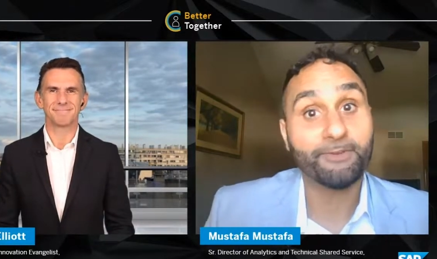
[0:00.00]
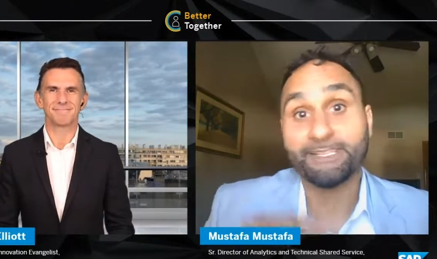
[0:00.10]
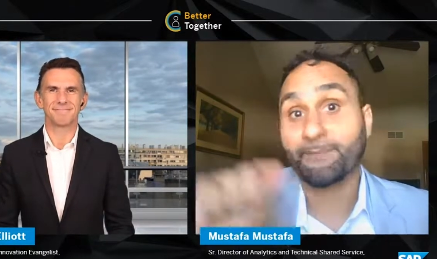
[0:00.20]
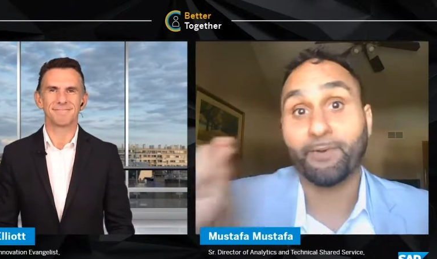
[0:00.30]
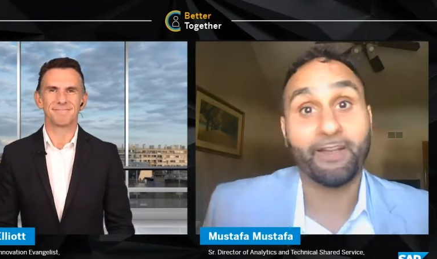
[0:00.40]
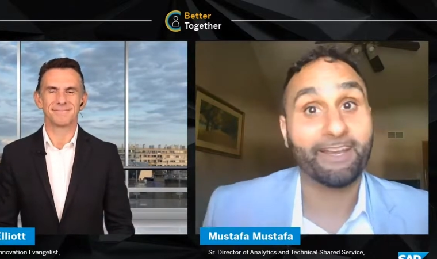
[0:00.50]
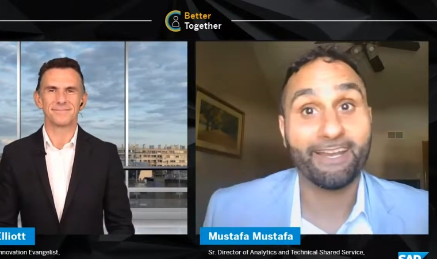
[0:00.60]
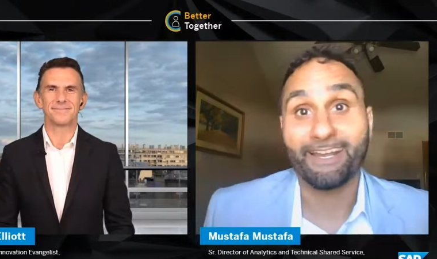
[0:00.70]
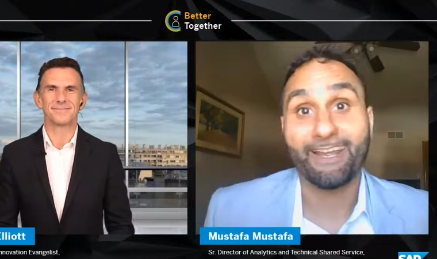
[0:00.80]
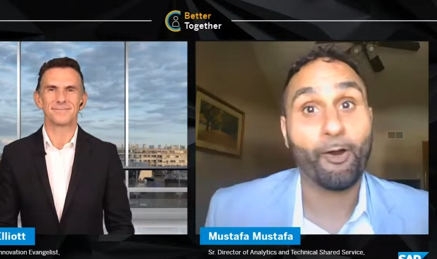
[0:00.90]
Speaker 1: And then you hit the
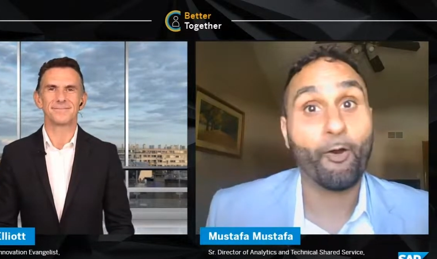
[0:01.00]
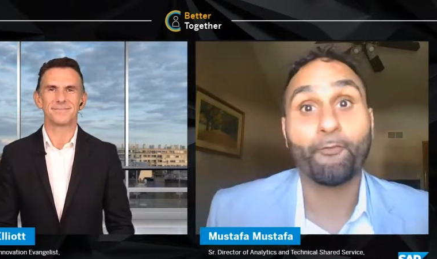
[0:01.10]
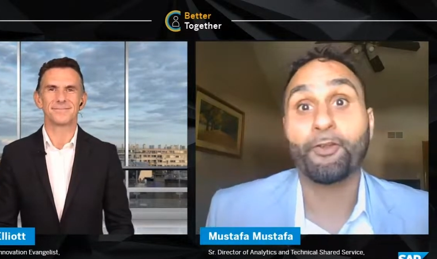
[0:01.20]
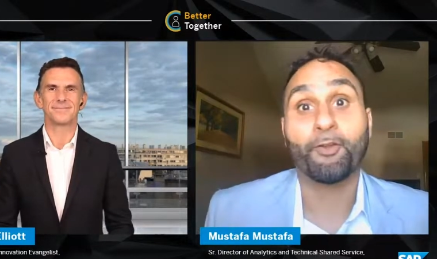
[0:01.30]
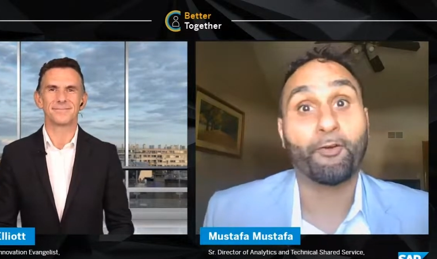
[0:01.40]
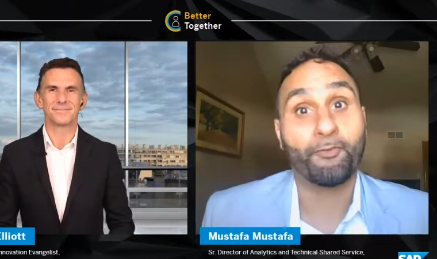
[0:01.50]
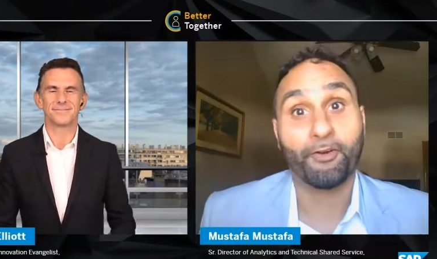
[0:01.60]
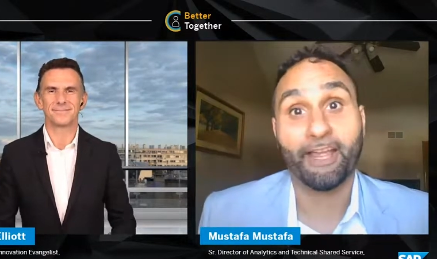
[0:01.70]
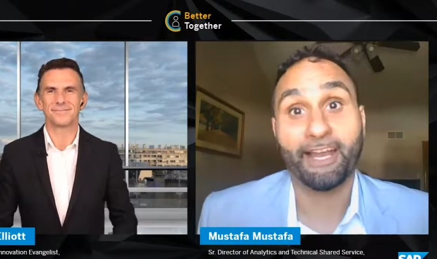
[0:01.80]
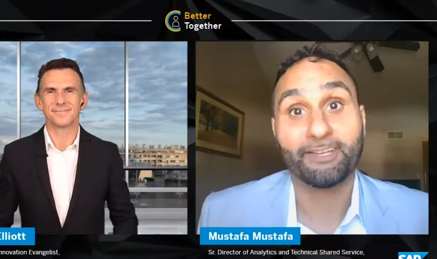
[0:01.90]
reset button
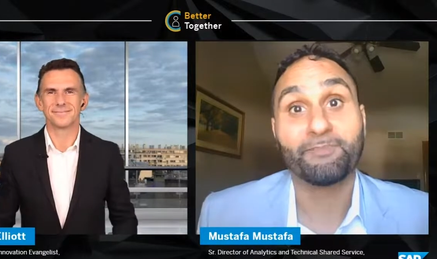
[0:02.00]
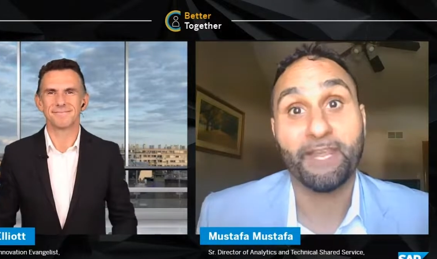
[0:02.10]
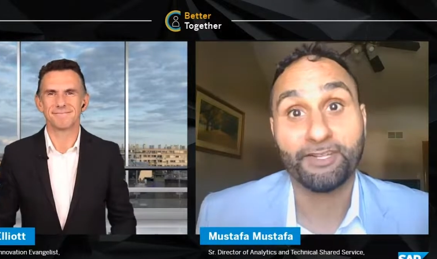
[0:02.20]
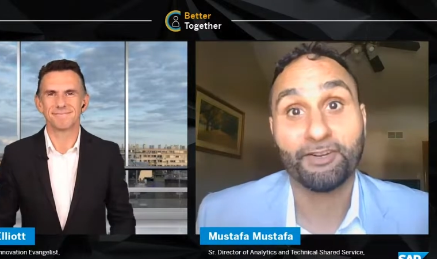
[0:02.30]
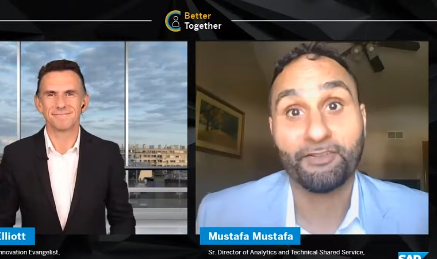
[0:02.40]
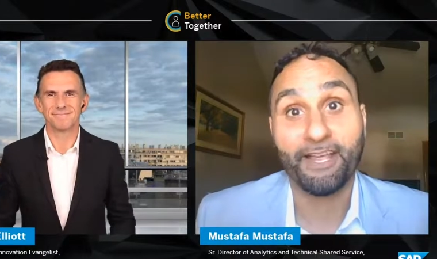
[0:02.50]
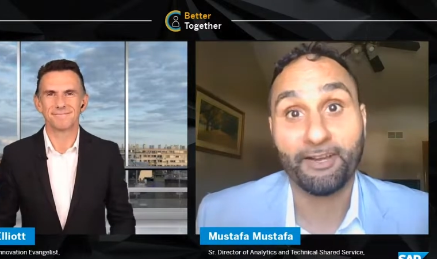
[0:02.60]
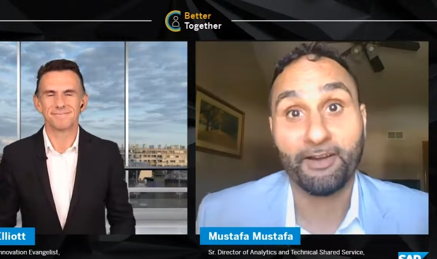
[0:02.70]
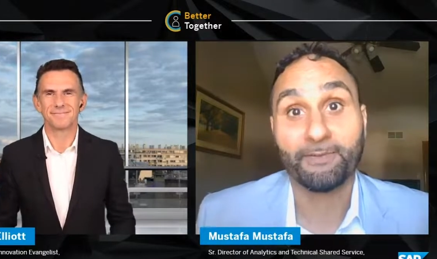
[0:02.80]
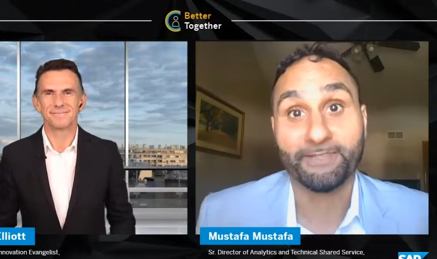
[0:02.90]
over and over again to
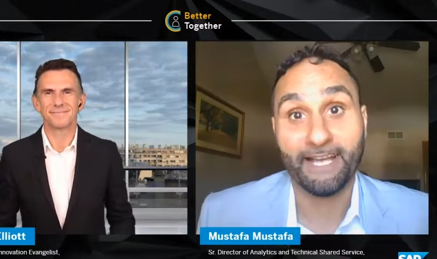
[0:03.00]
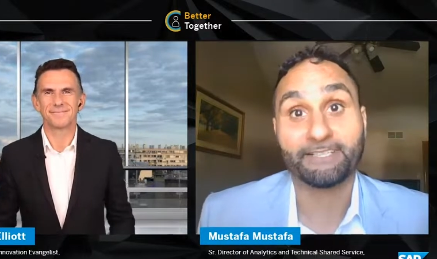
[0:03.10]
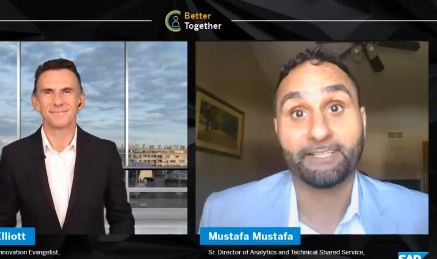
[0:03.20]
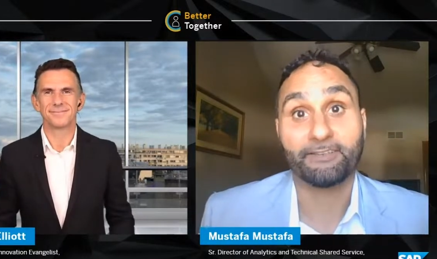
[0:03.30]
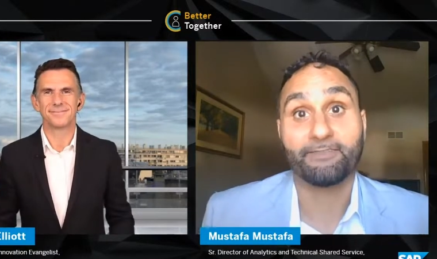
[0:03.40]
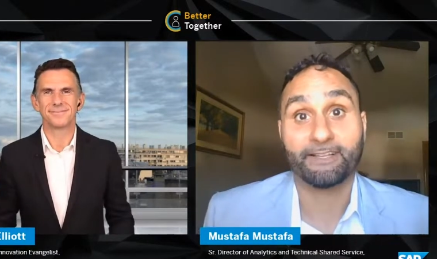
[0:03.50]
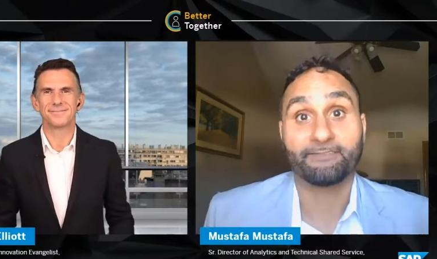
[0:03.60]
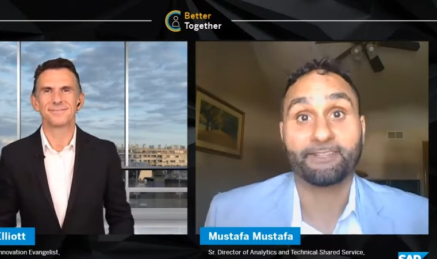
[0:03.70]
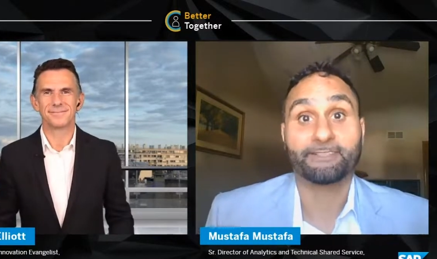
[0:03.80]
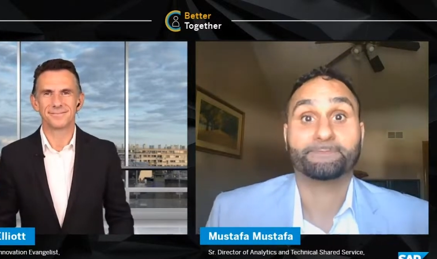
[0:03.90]
make sure that you're able to
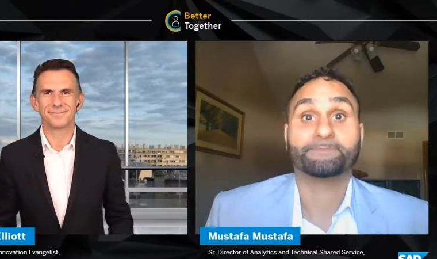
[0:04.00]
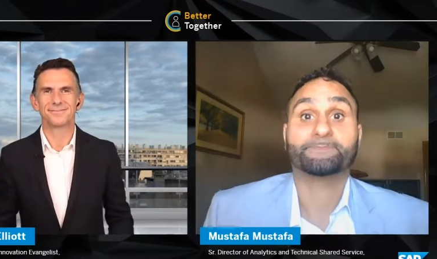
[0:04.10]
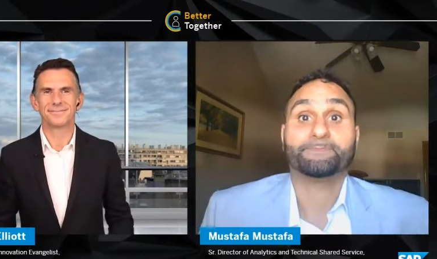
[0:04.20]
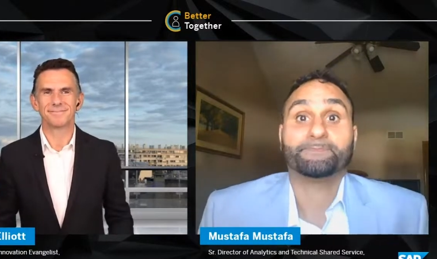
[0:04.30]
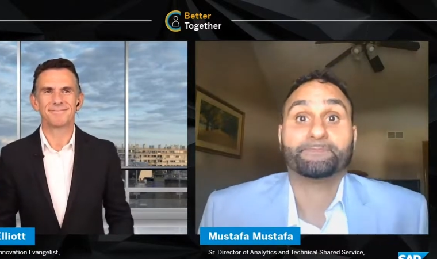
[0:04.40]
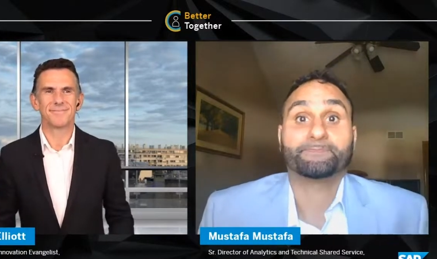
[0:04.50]
execute effectively.